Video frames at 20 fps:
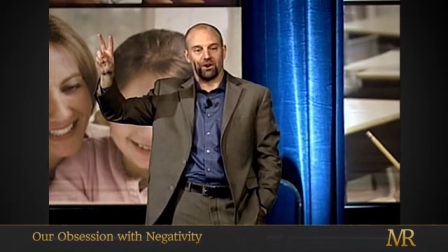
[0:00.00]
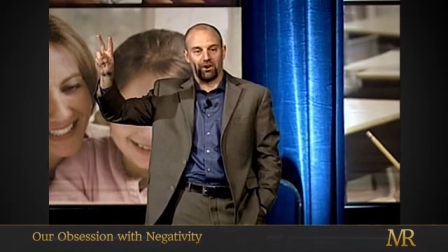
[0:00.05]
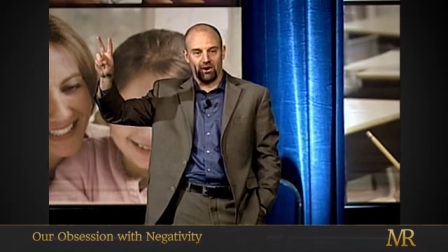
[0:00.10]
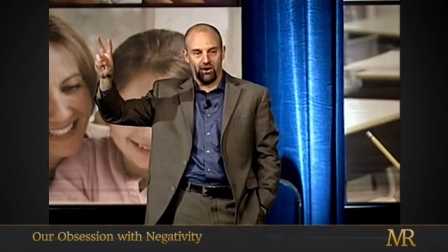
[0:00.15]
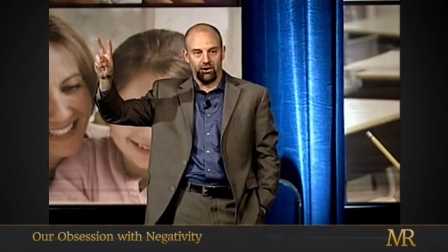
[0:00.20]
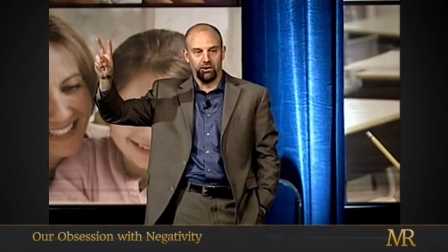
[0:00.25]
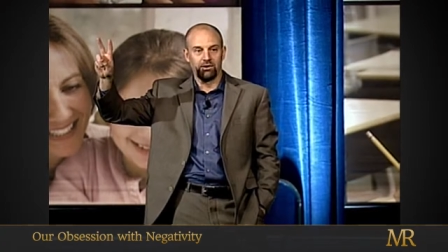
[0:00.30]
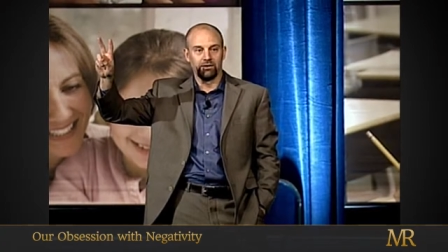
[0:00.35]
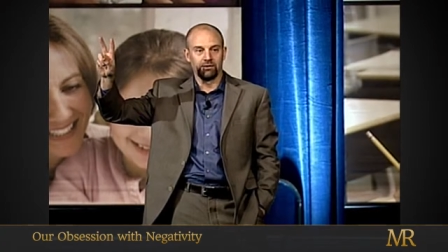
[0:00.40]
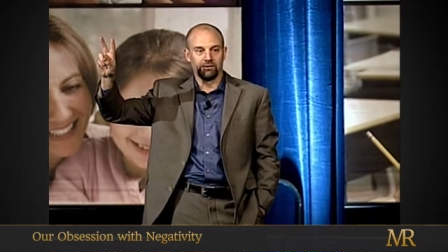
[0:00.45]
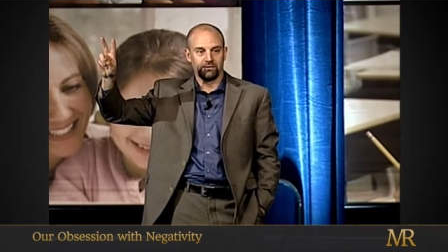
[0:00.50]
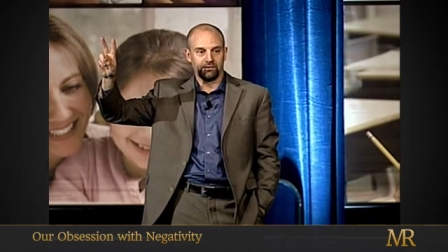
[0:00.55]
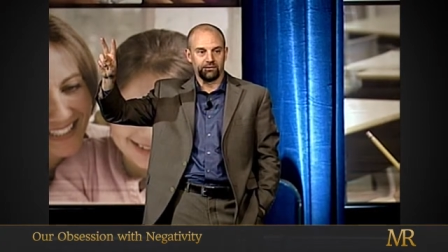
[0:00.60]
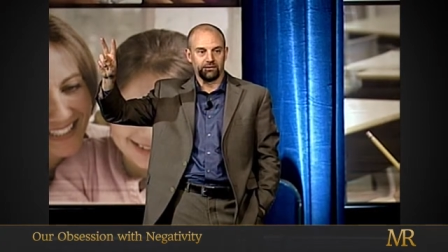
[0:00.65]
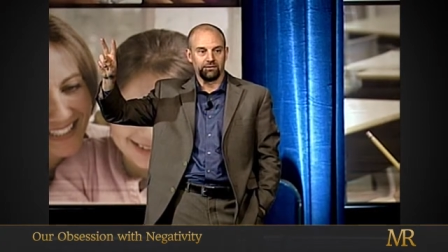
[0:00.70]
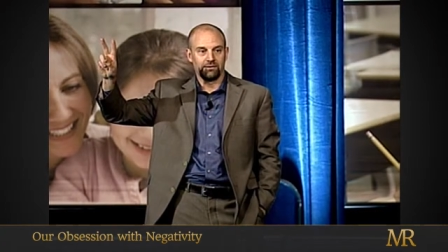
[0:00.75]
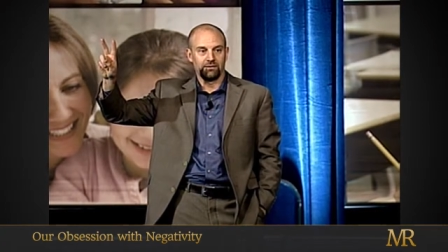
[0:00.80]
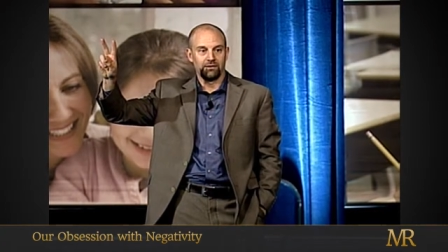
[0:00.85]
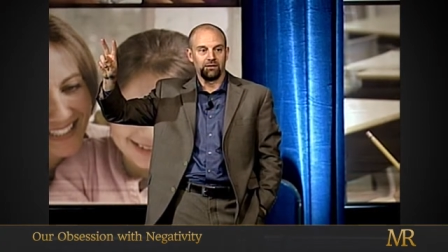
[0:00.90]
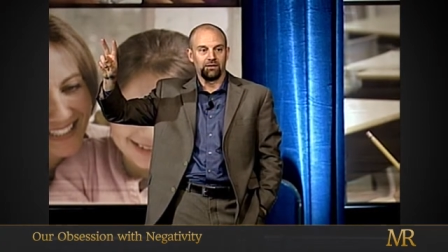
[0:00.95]
are.
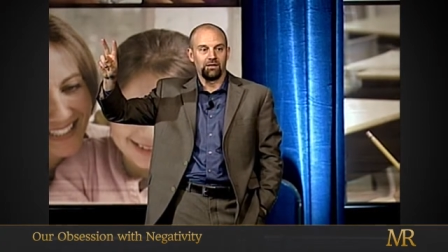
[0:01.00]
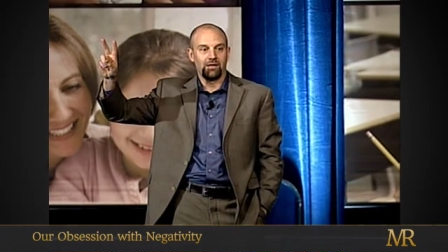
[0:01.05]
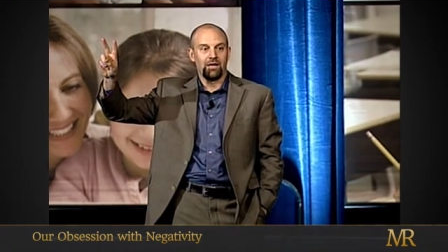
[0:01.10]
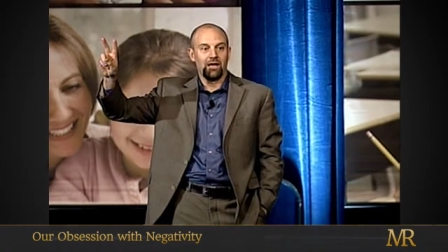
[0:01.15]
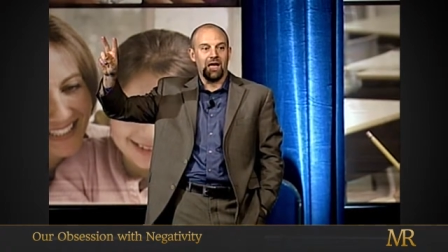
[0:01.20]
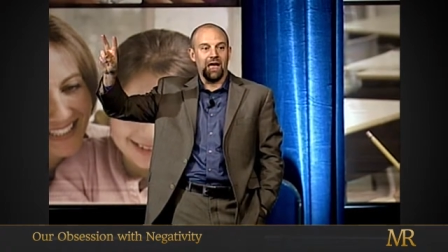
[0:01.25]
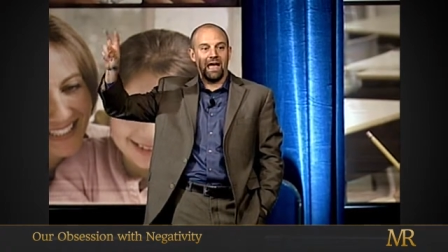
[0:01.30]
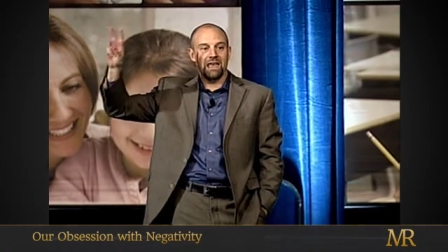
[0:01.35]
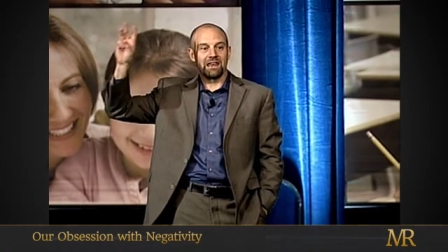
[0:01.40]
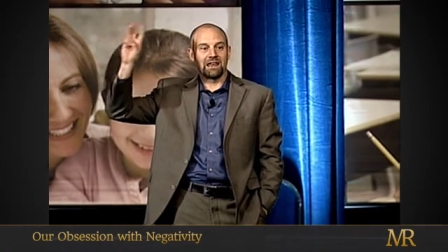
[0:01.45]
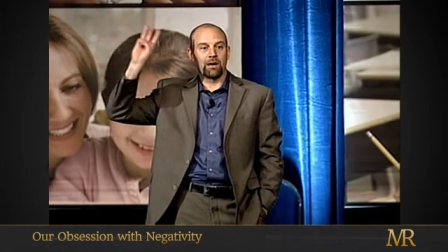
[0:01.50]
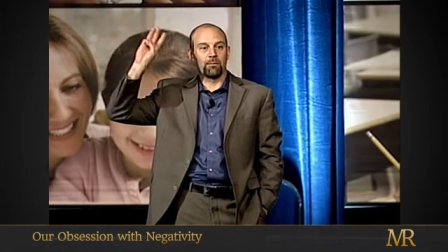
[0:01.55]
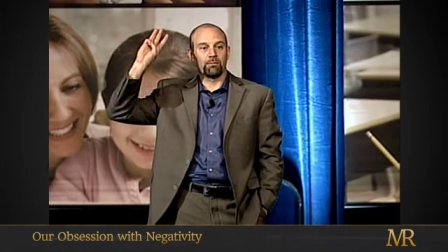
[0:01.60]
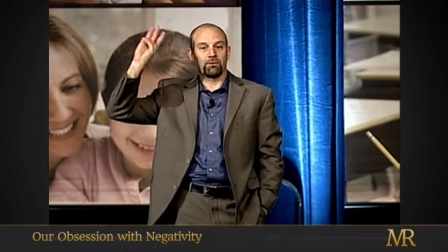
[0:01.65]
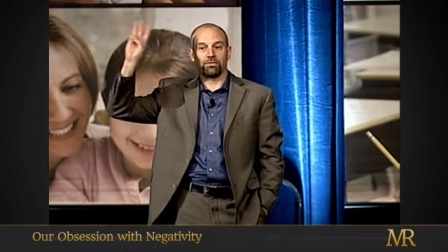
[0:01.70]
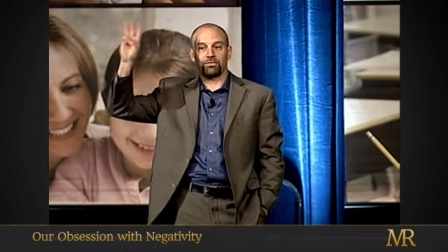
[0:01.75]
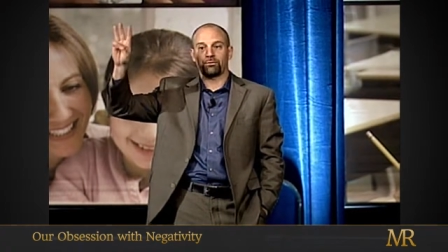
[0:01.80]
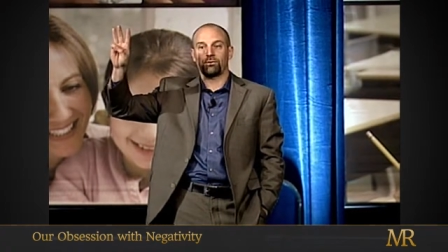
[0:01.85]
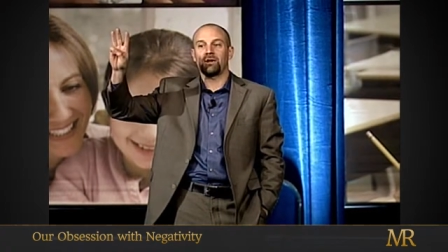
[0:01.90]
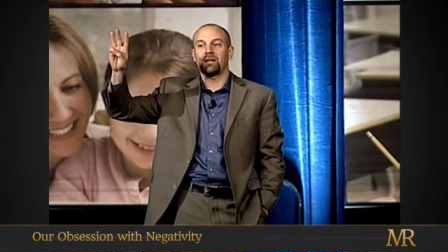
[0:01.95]
And
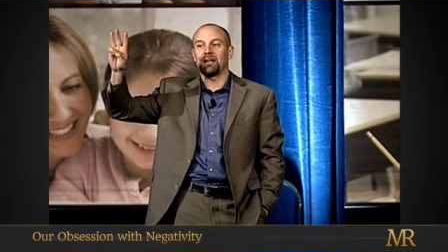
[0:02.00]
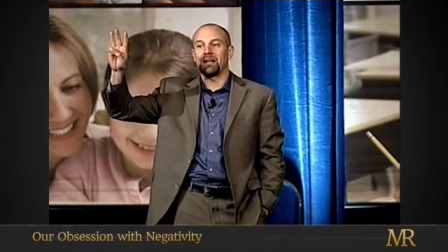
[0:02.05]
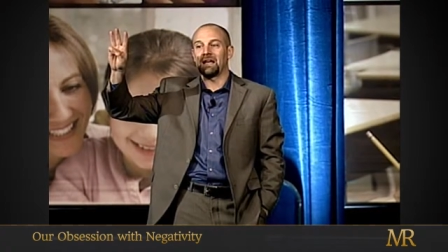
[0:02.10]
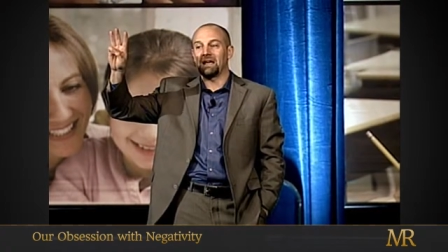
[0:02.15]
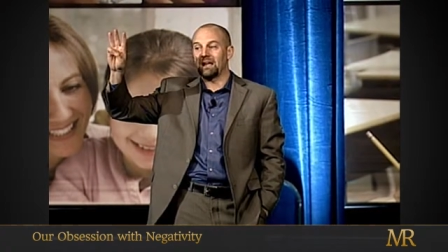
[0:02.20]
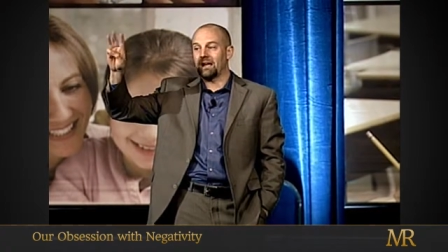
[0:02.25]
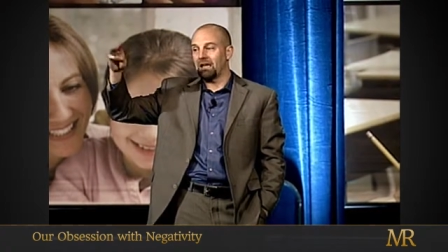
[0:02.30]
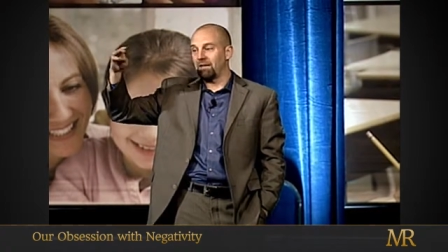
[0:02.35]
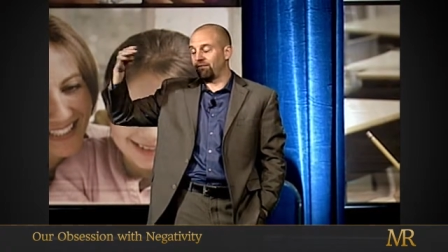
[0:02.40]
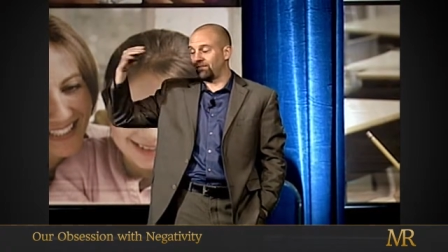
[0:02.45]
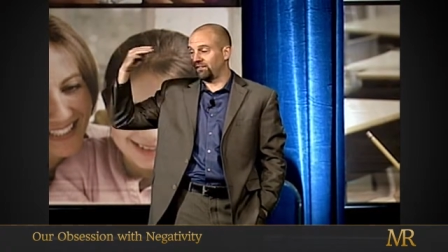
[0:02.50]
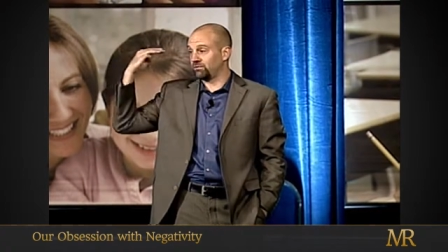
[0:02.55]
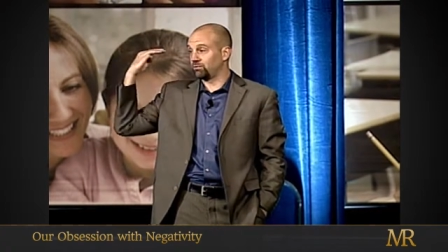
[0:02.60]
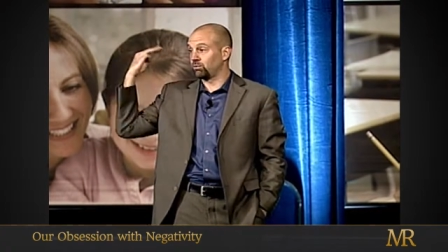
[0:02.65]
number three, if